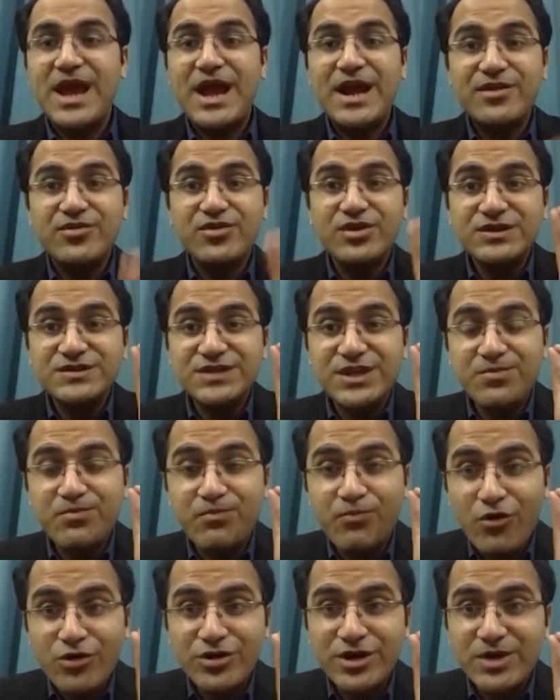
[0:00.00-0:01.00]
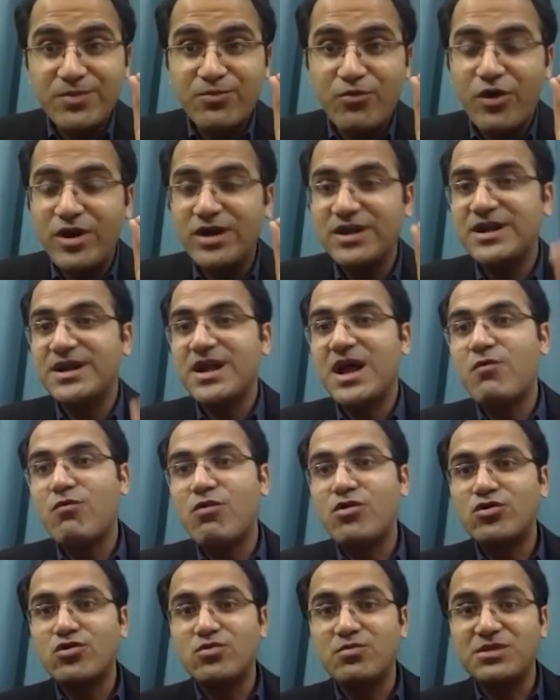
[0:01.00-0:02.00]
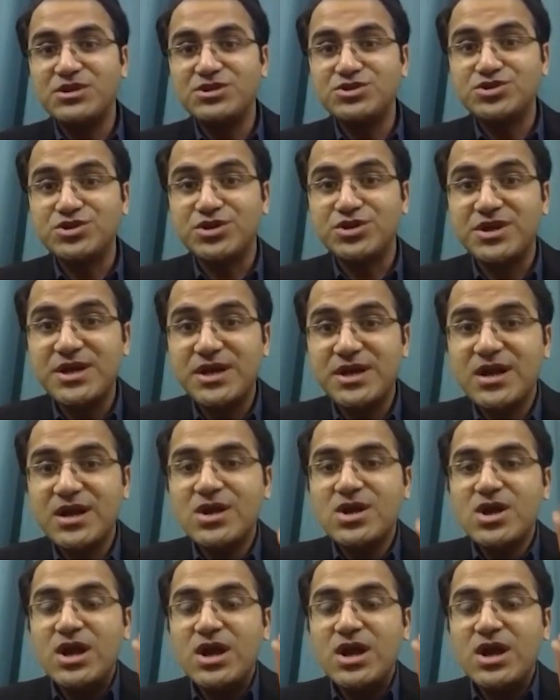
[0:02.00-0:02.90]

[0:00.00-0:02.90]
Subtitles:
And there is an important point that I want to mention here,